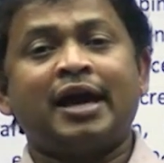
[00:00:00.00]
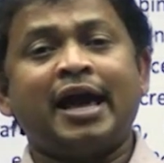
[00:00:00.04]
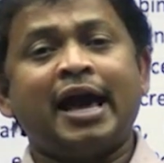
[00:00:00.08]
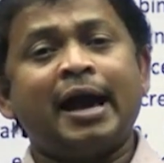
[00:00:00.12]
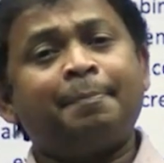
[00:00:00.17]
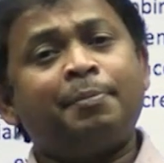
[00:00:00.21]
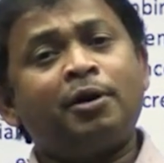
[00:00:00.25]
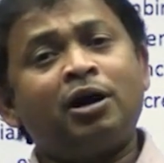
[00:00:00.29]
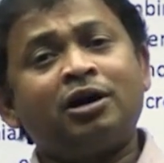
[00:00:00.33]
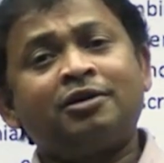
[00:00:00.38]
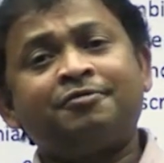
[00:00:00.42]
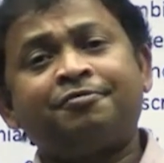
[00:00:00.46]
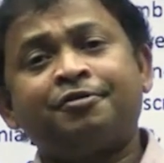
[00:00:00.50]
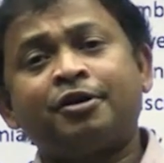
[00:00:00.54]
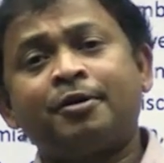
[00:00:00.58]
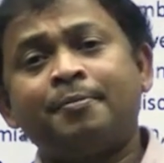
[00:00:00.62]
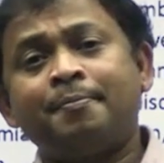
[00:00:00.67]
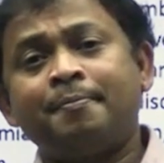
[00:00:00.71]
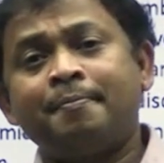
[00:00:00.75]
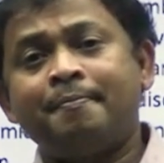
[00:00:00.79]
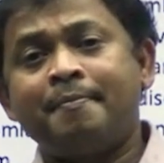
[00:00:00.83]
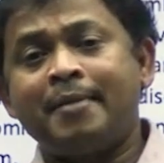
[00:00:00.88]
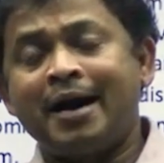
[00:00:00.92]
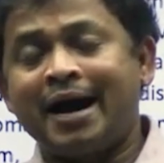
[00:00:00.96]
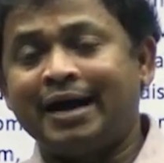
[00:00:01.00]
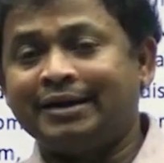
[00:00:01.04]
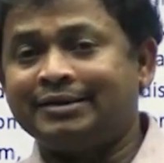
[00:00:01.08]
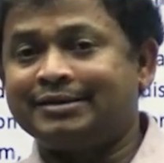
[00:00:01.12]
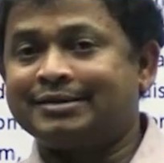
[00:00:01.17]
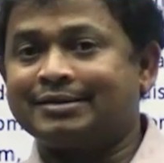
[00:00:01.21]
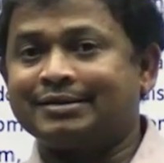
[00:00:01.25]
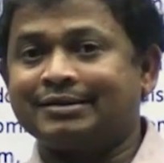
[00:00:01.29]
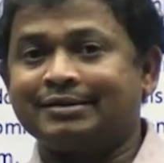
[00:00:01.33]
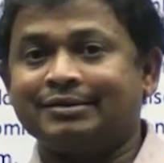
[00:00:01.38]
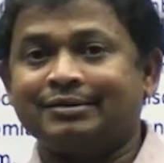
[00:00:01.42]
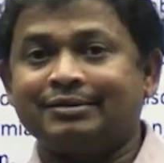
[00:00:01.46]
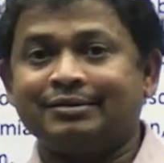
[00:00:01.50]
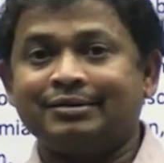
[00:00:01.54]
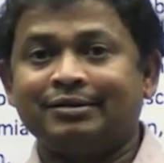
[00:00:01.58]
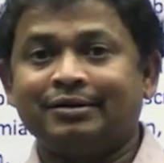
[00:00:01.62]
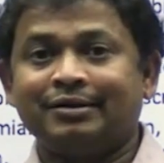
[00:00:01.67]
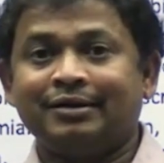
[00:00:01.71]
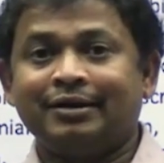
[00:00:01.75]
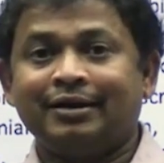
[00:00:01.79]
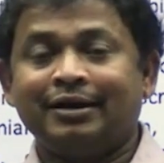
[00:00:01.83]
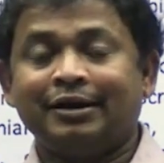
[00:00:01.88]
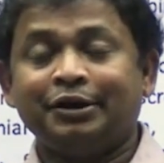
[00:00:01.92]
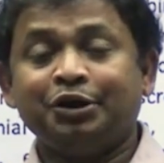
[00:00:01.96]
apart from maths,
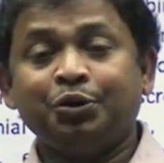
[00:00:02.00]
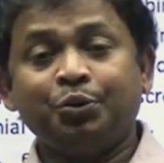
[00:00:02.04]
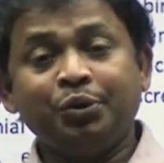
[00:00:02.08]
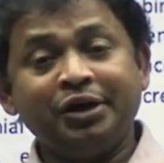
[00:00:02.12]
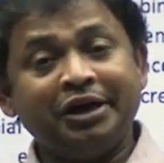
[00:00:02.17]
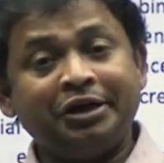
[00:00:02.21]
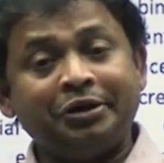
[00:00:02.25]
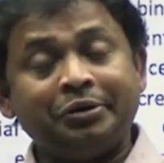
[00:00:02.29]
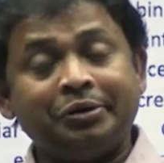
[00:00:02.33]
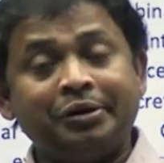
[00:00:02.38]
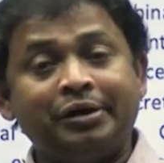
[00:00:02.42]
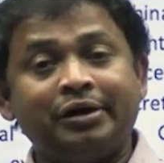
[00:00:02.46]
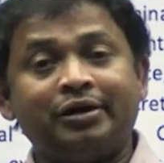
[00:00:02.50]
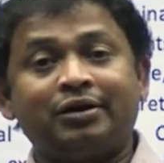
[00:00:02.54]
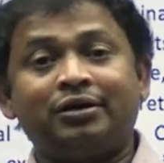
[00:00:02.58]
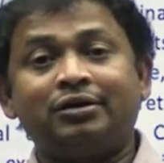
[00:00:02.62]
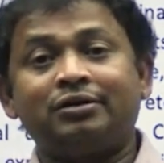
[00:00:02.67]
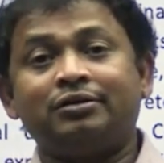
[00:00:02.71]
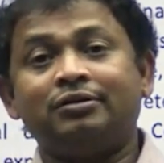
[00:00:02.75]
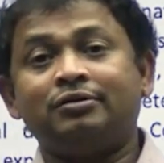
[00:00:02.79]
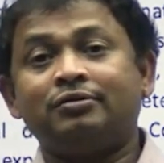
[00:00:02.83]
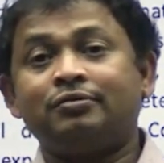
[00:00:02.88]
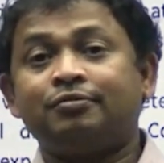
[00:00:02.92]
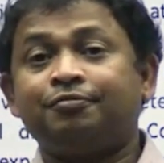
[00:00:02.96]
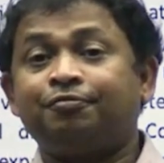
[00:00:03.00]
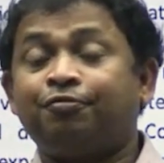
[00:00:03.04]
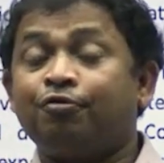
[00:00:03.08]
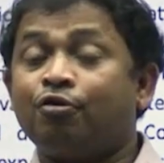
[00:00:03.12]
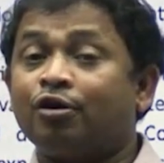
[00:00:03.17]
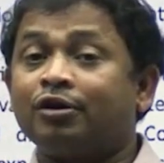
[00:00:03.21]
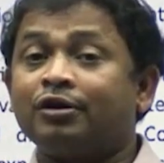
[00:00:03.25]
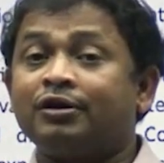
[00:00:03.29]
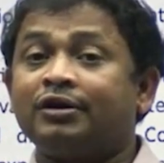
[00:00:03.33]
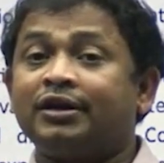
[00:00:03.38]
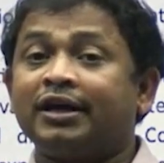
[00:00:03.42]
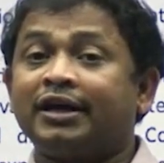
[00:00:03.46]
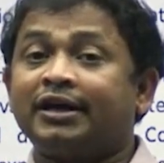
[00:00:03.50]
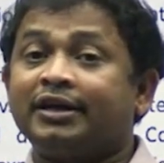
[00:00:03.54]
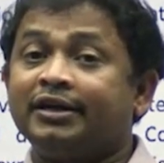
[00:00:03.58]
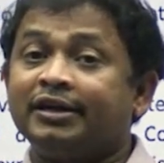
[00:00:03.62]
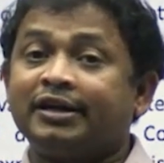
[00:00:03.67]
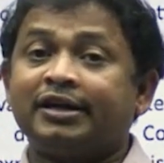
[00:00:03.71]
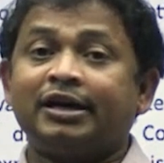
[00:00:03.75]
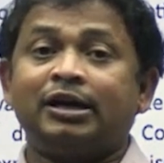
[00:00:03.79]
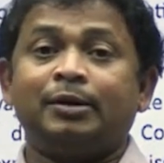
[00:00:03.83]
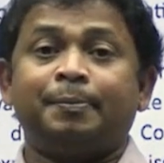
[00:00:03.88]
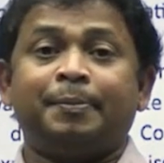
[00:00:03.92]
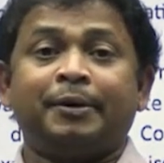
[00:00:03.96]
you need to learn 4
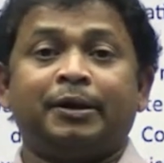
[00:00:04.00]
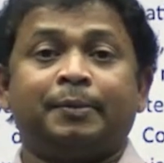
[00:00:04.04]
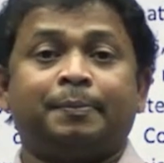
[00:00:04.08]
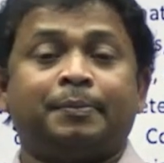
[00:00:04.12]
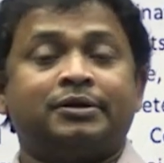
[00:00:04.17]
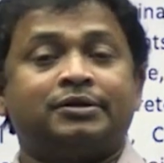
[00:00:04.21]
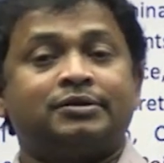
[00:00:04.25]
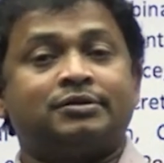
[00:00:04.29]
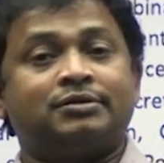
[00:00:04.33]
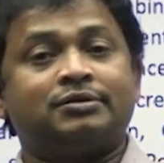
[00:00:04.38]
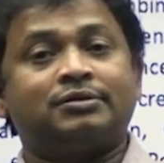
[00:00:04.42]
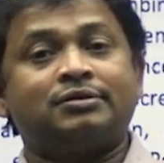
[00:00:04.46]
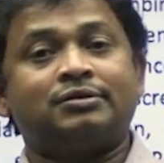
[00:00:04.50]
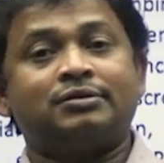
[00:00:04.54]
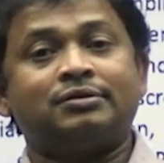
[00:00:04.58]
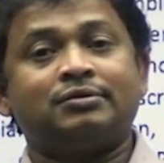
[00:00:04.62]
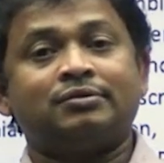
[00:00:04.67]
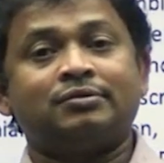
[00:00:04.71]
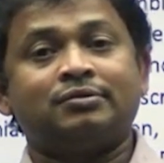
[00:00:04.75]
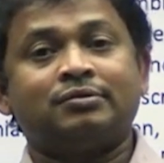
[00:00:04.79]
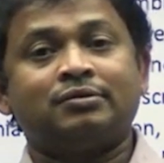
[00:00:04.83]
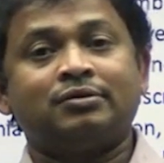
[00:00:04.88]
technical papers.